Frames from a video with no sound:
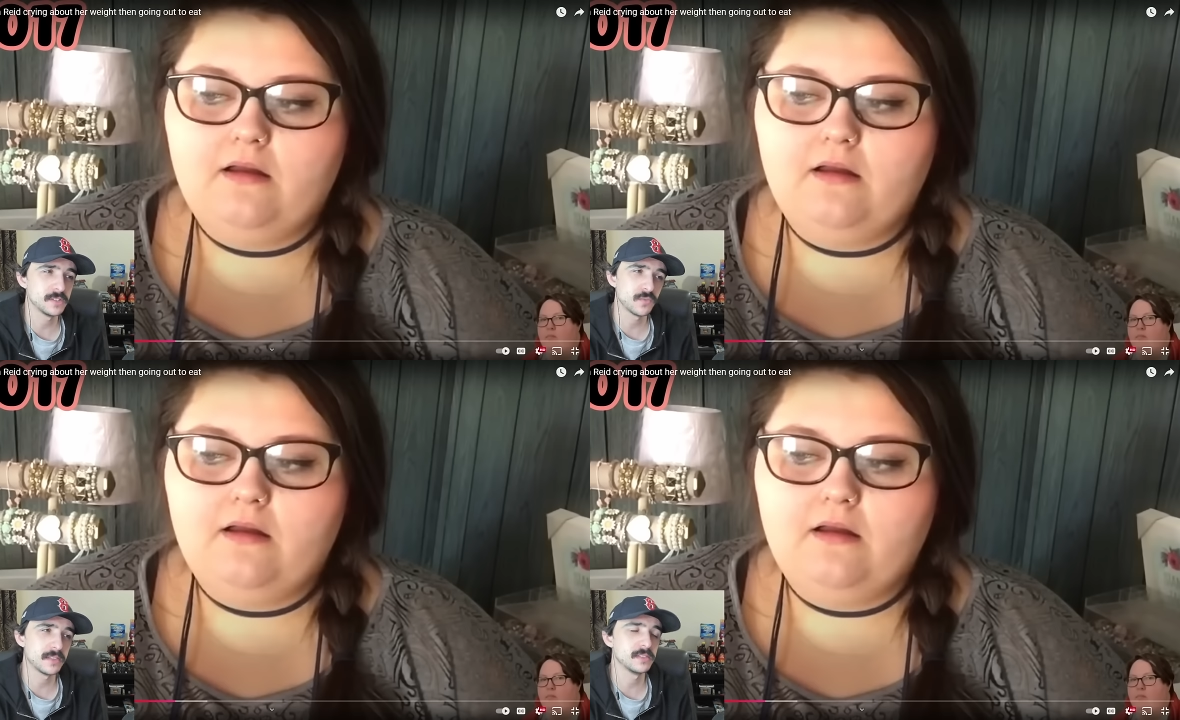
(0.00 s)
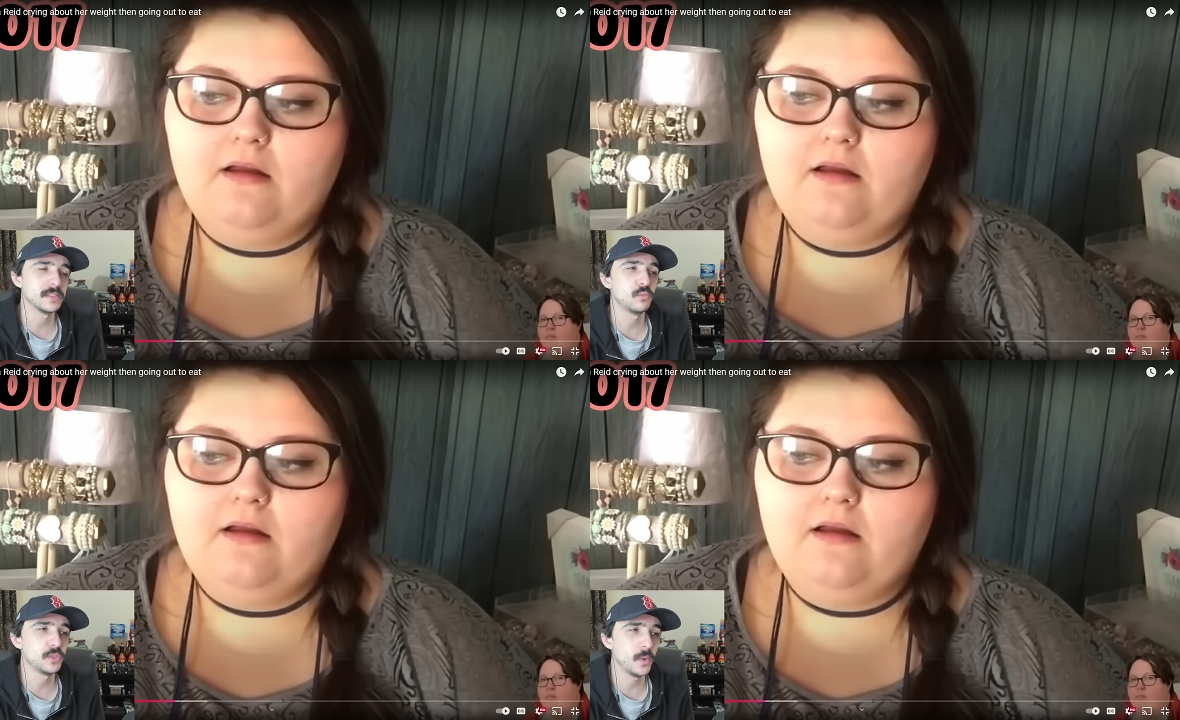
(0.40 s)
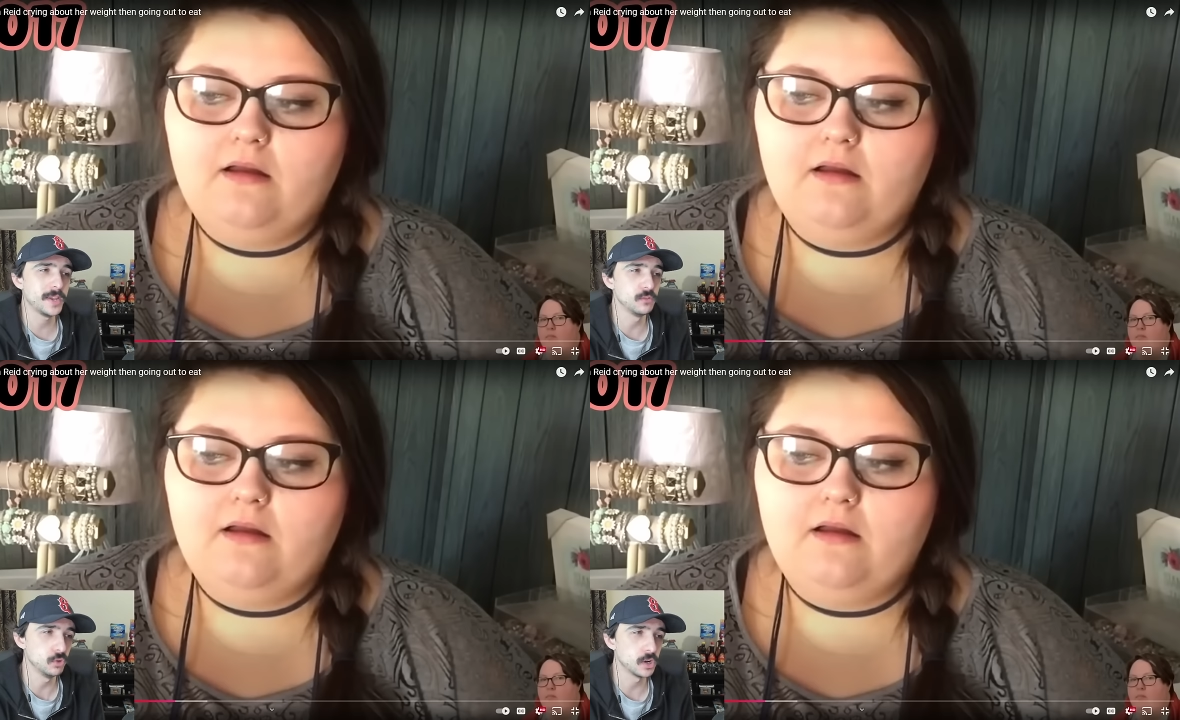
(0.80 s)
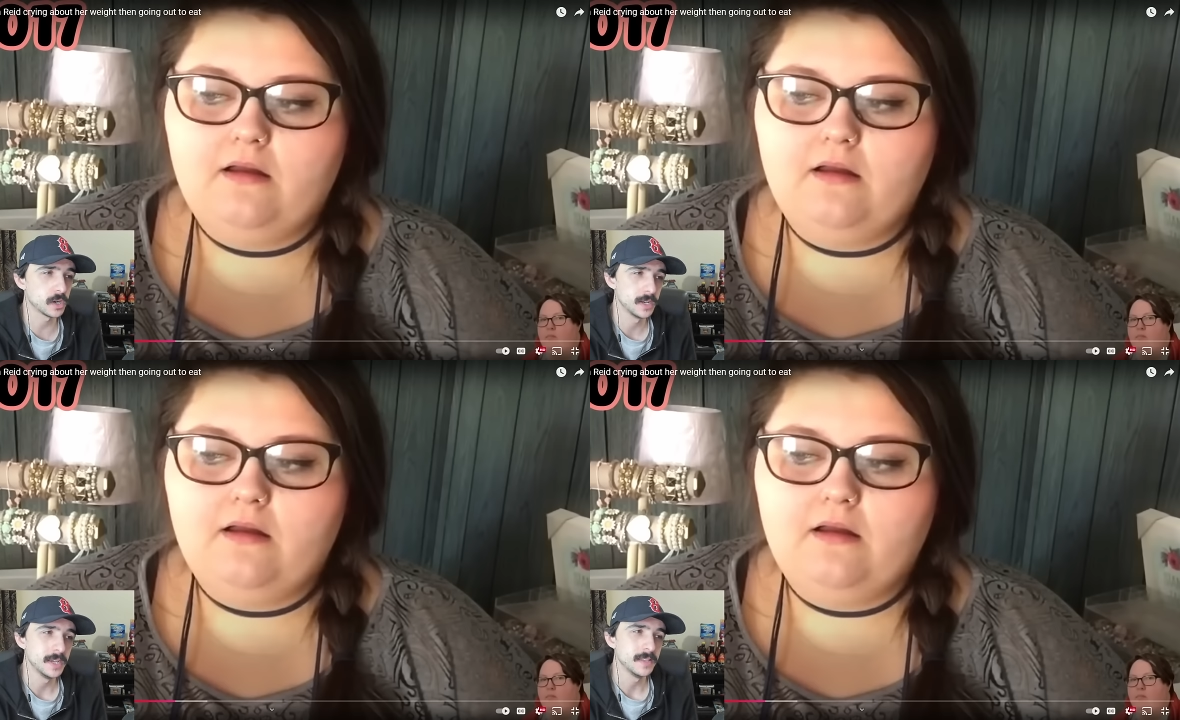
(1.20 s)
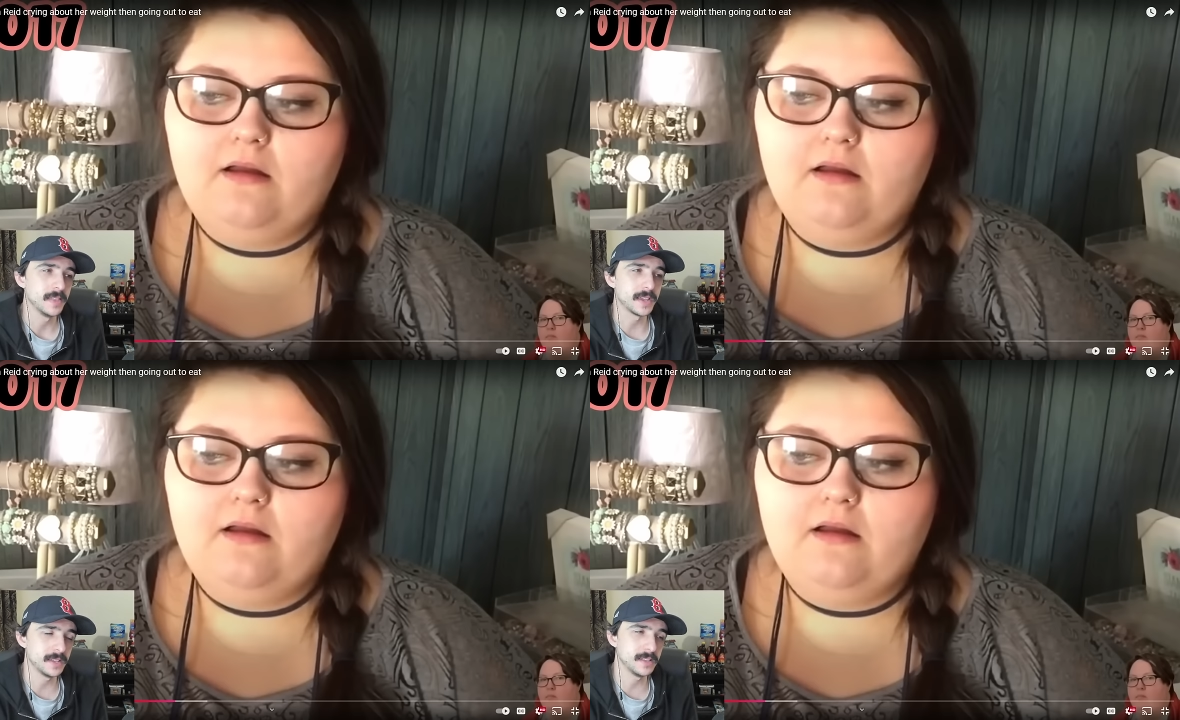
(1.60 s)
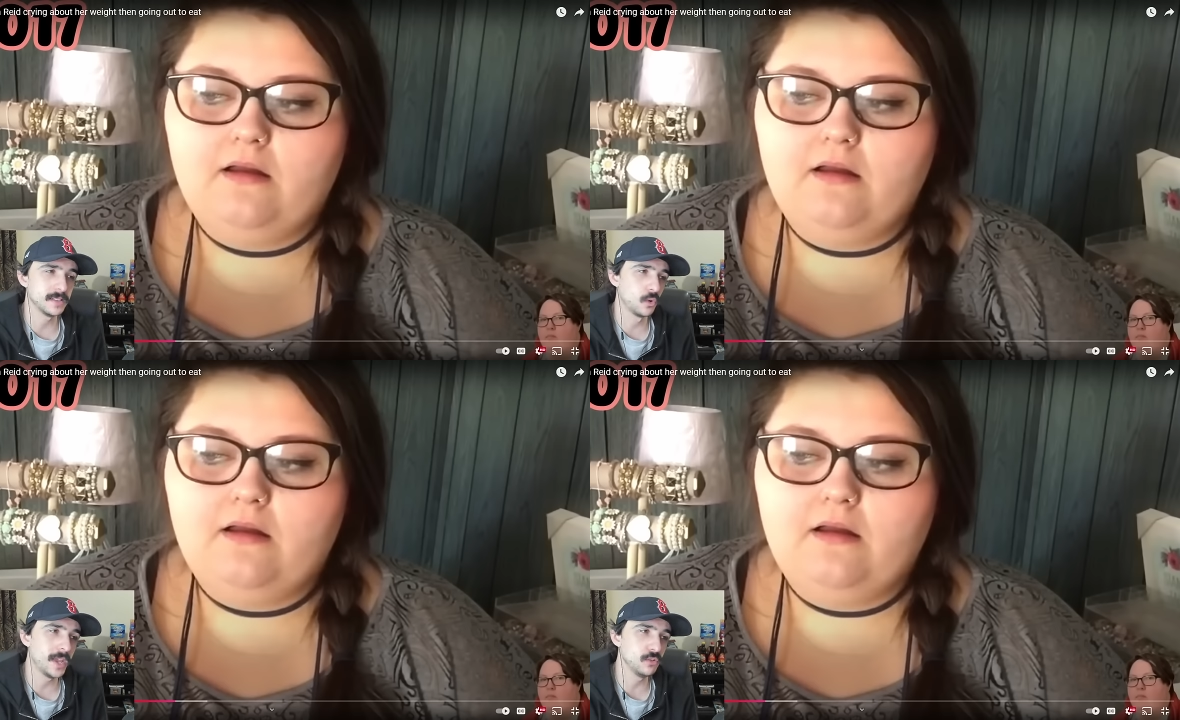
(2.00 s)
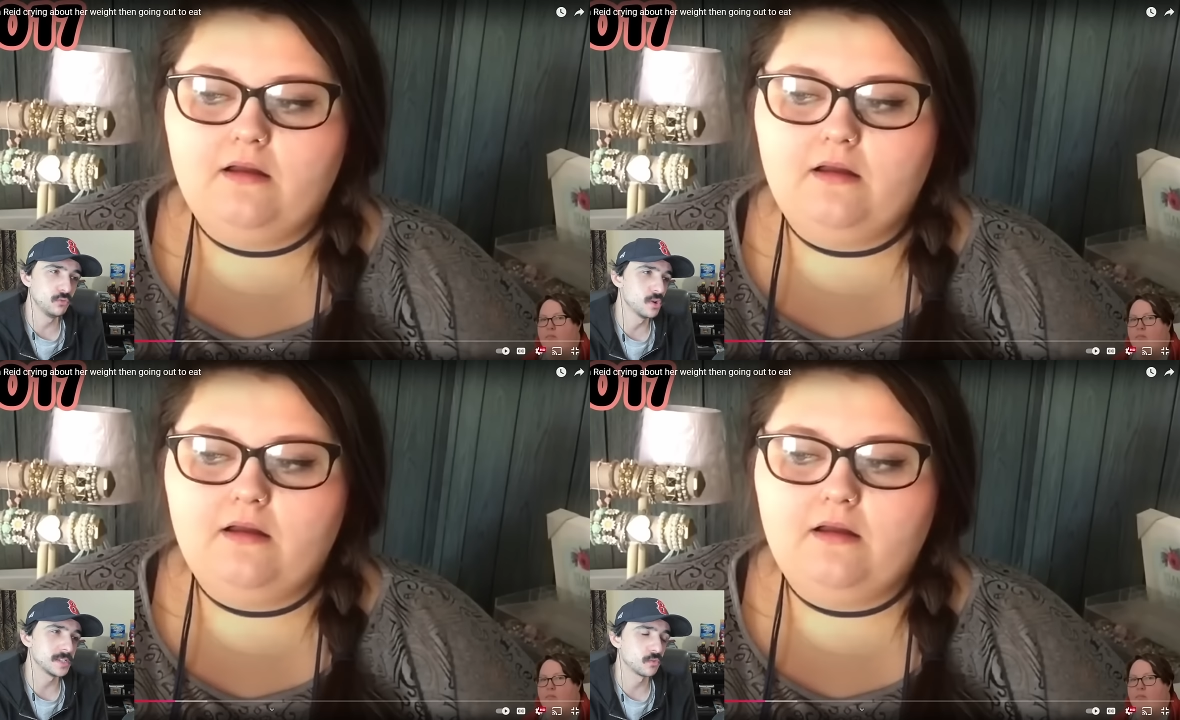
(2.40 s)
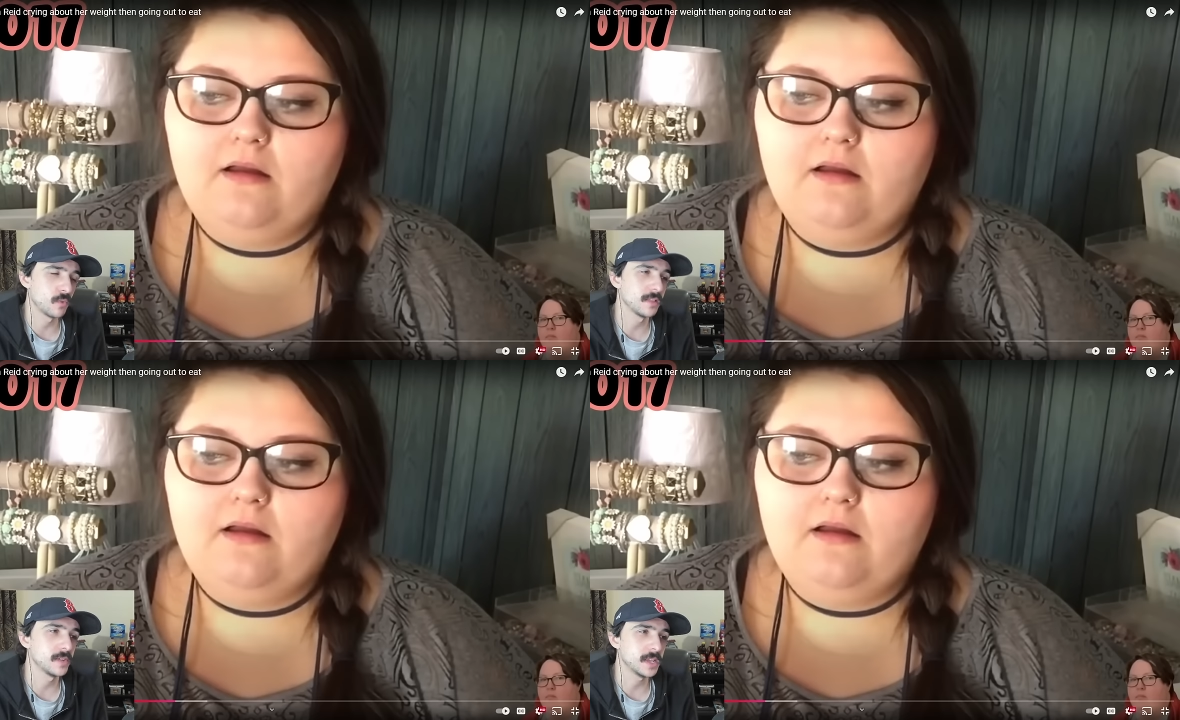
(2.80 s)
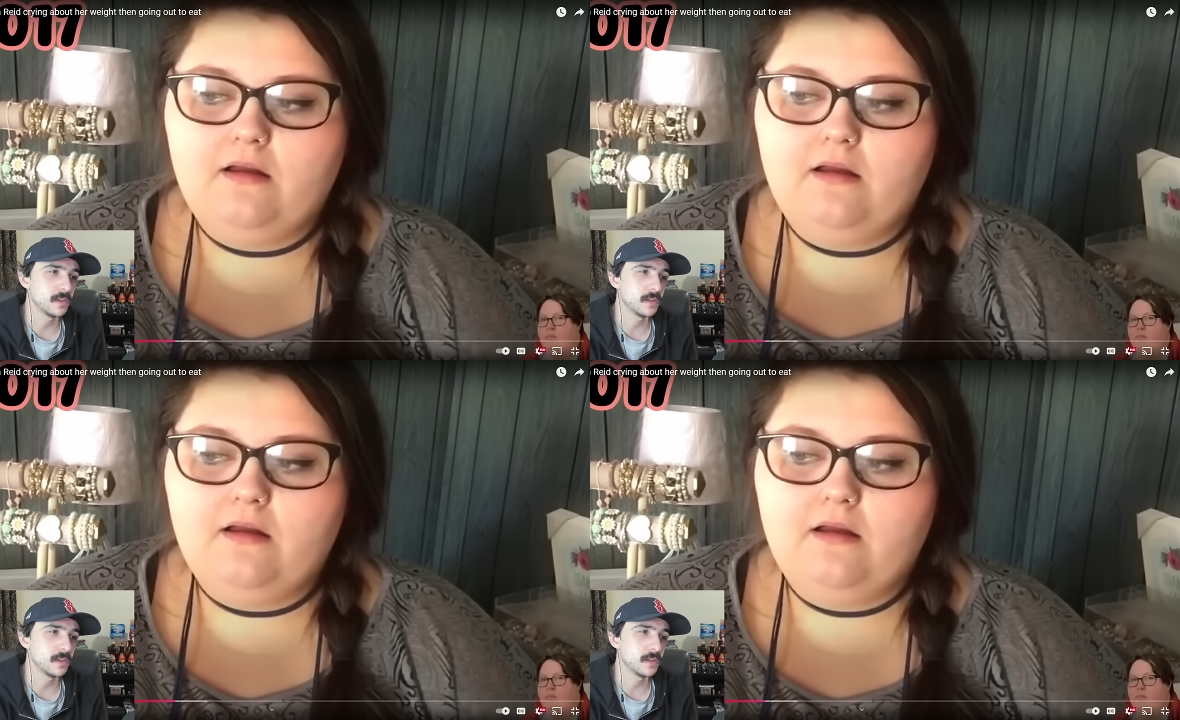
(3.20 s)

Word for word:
Speaker 1: rather than with the way you look. Like it, the way you look is irrelevant,